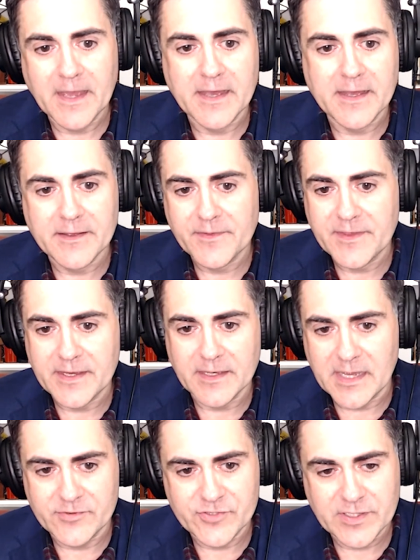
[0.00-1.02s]

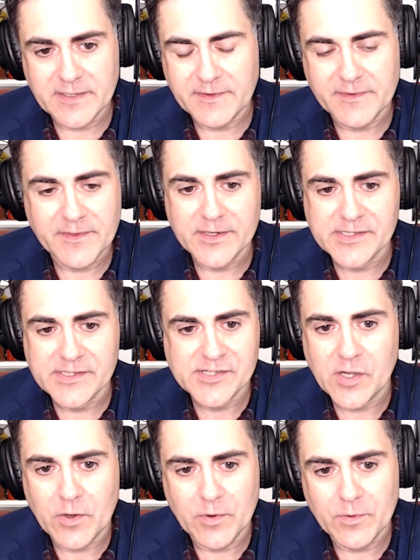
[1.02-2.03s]
theologically, that there is
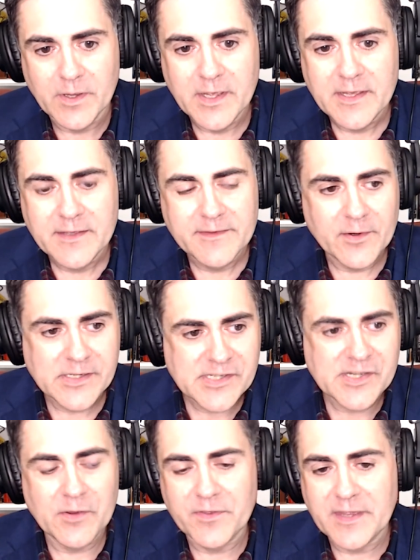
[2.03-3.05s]
no
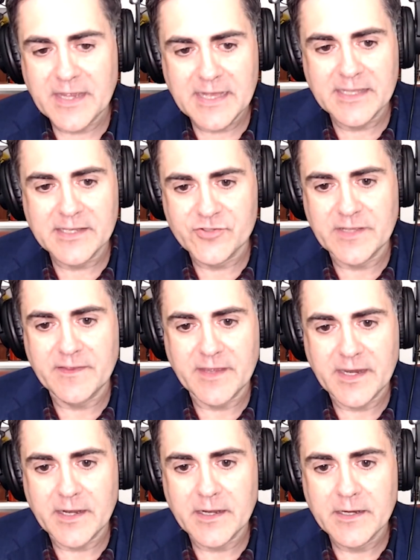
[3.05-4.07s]
theology
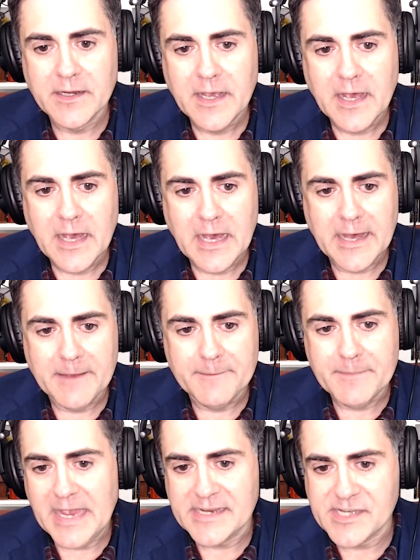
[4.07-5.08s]
there,
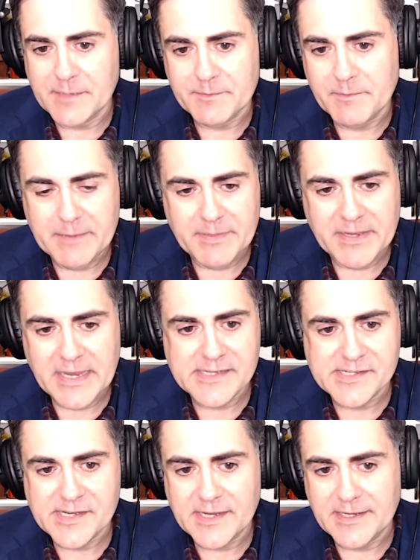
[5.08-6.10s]
except maybe as a